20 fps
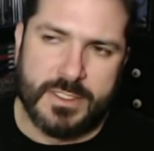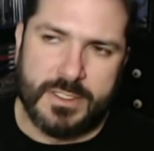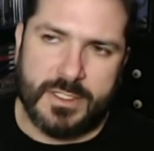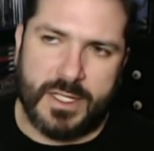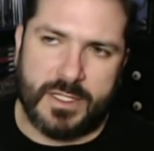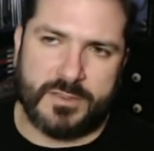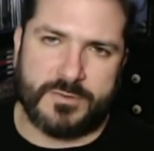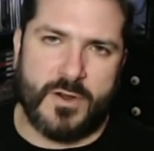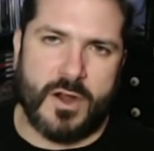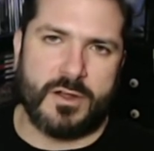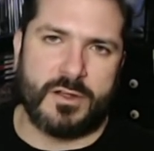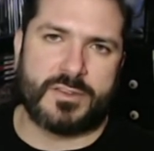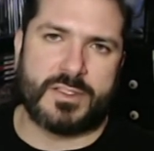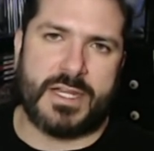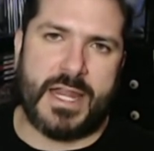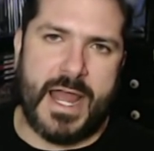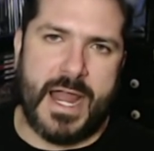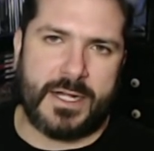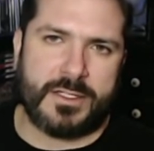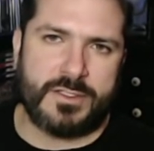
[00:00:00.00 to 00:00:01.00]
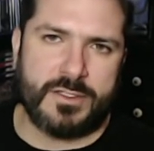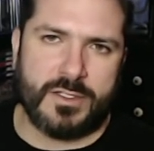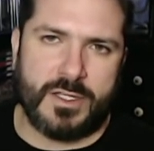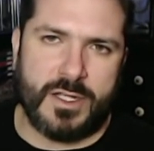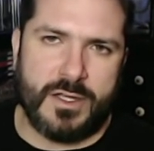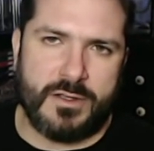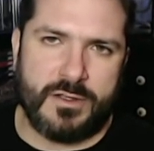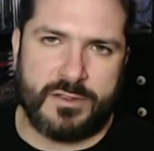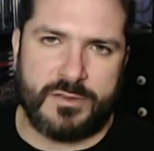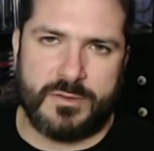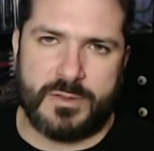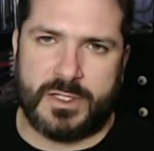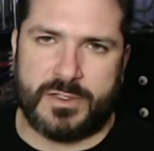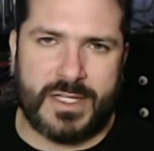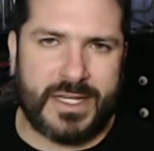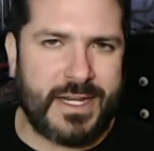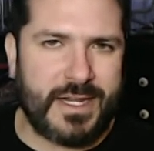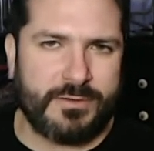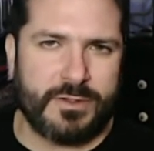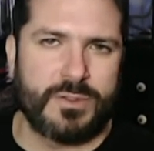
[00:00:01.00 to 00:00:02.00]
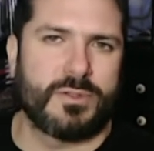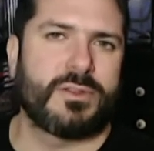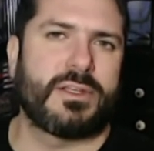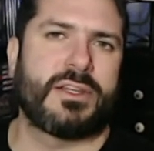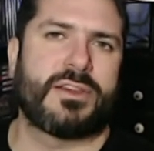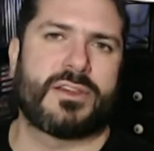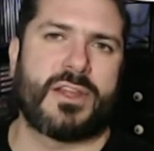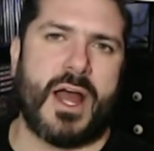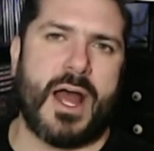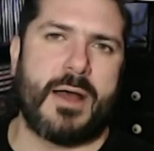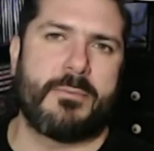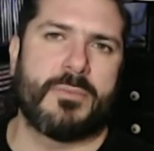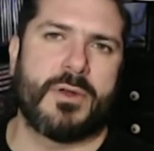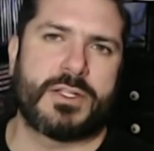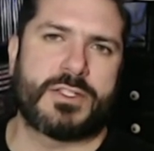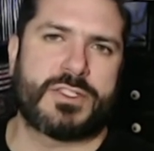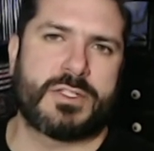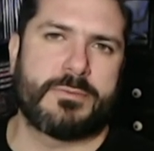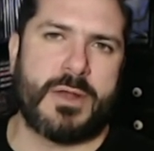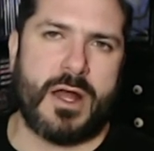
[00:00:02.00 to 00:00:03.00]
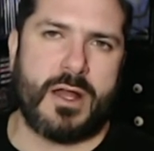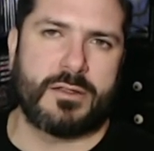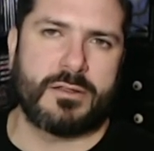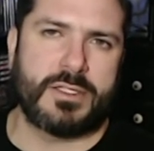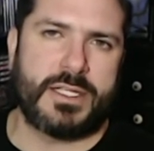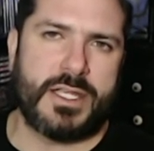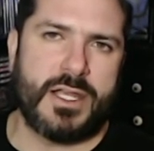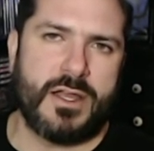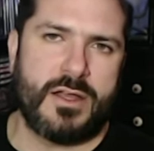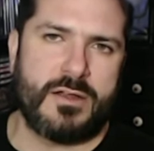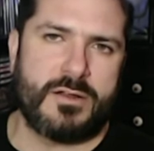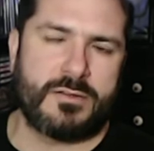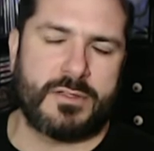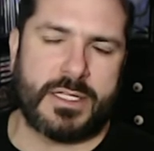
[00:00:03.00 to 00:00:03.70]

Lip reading: as far as an actor goes, because I never really thought much about Leo.